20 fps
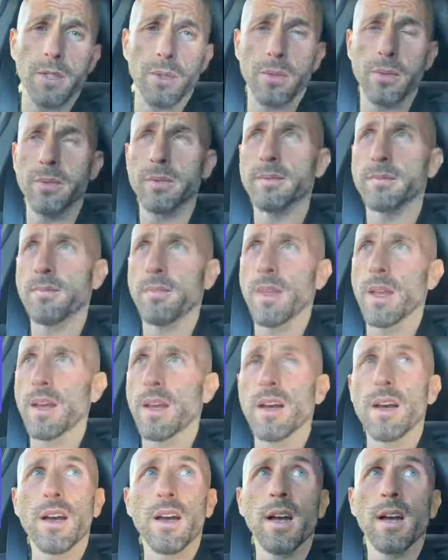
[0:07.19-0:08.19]
you.
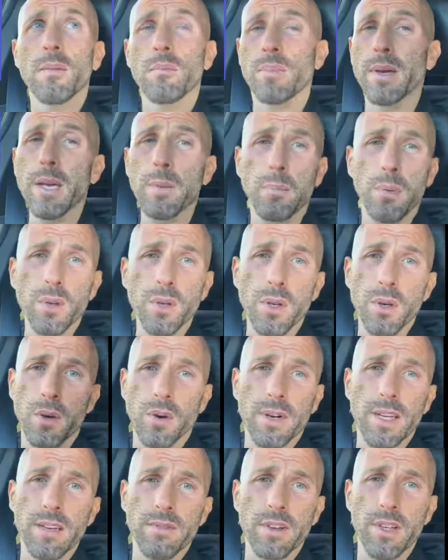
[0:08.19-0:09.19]
People you
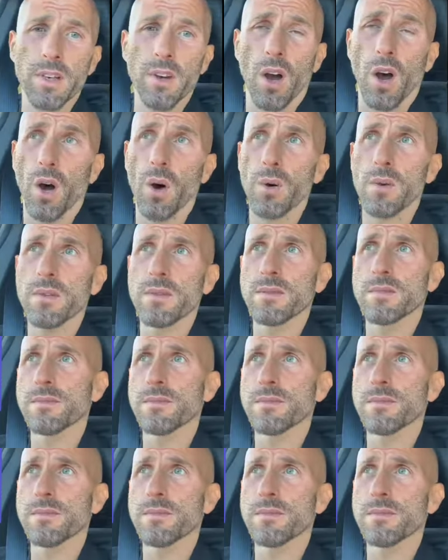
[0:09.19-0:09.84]
don't even know.